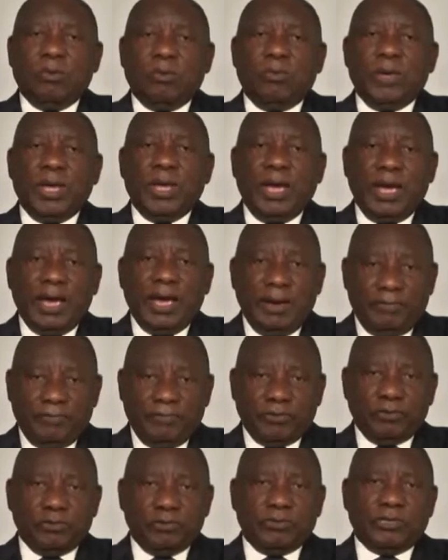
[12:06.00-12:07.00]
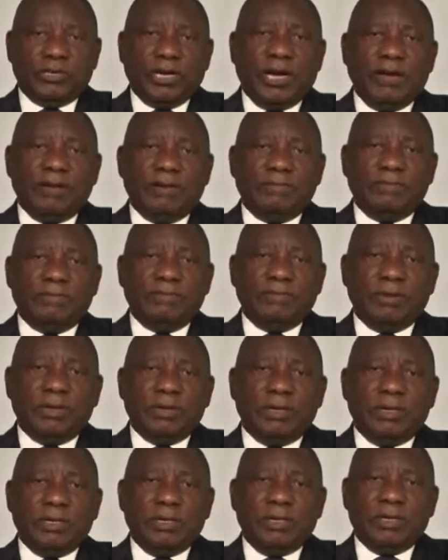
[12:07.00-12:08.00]
We have to drive
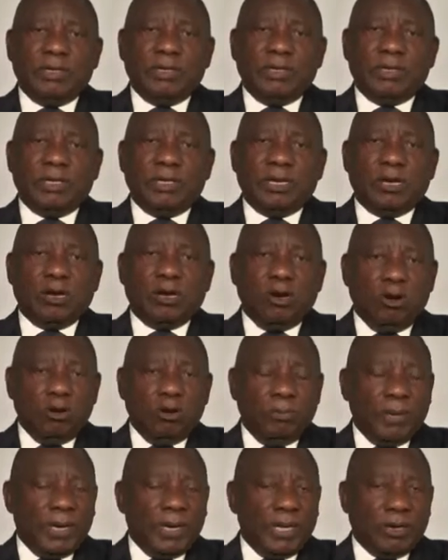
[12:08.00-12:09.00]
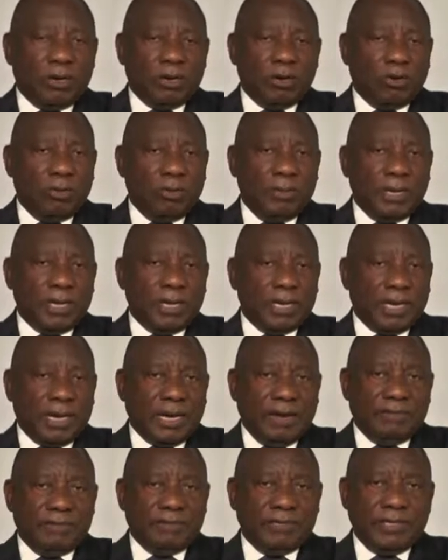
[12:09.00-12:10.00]
the global economic
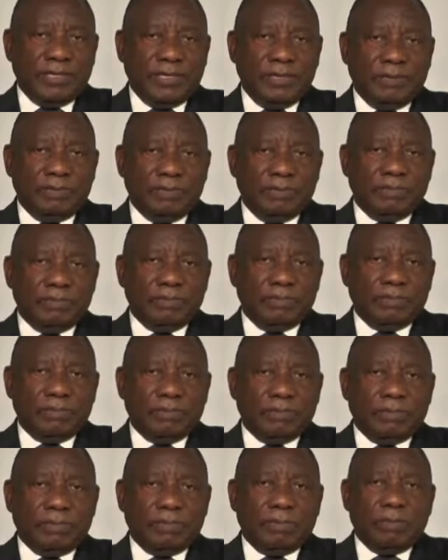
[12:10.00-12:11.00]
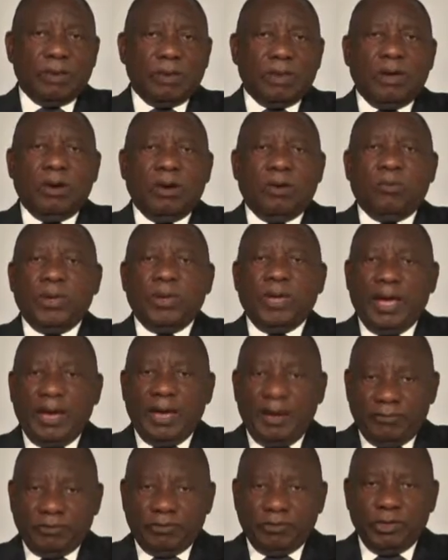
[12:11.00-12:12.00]
recovery. We
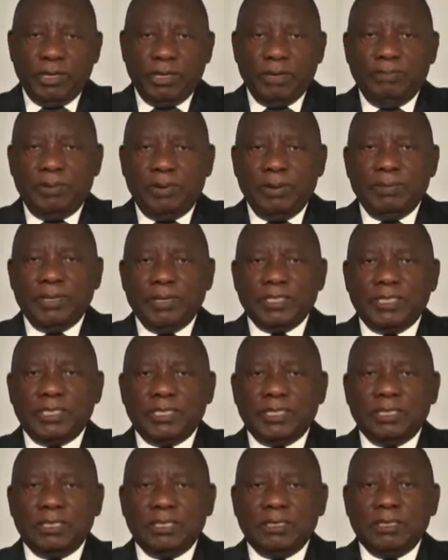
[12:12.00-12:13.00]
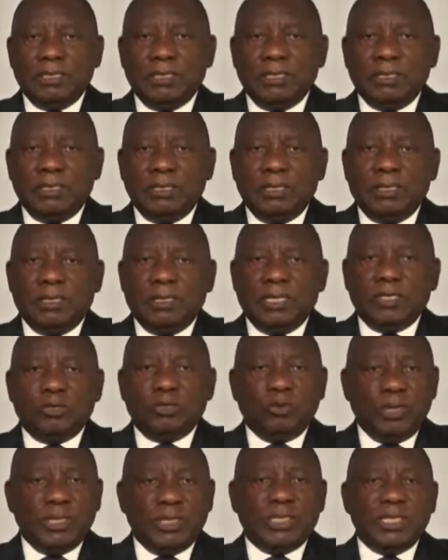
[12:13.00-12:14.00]
have to implement the
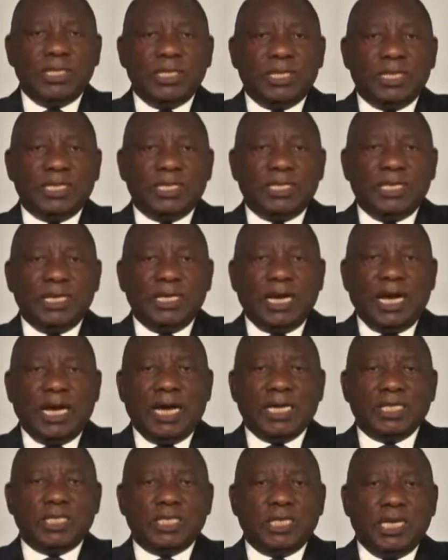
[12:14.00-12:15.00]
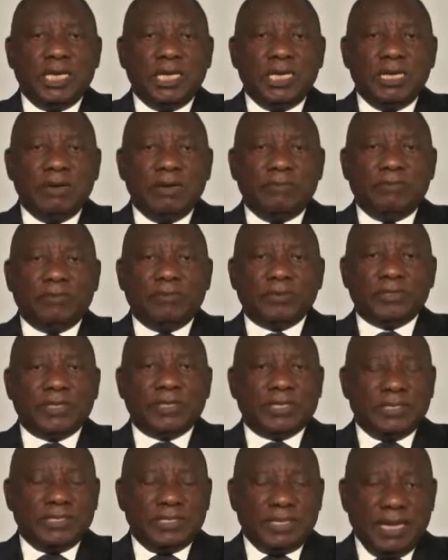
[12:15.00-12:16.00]
2030 Agenda for
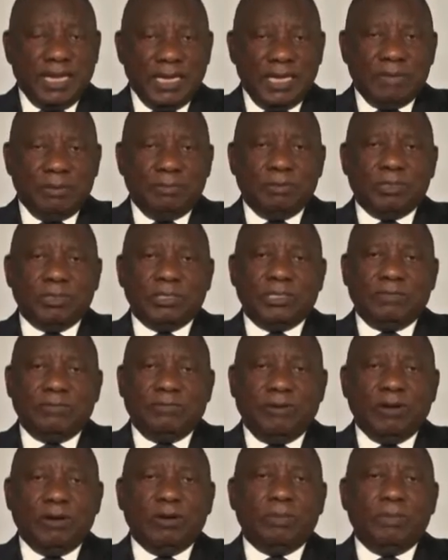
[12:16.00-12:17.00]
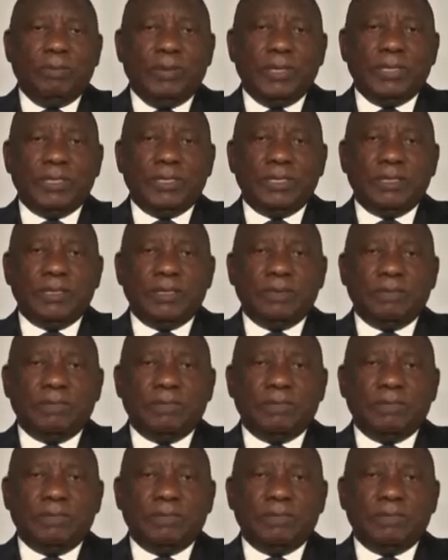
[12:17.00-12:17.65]
Sustainable Development.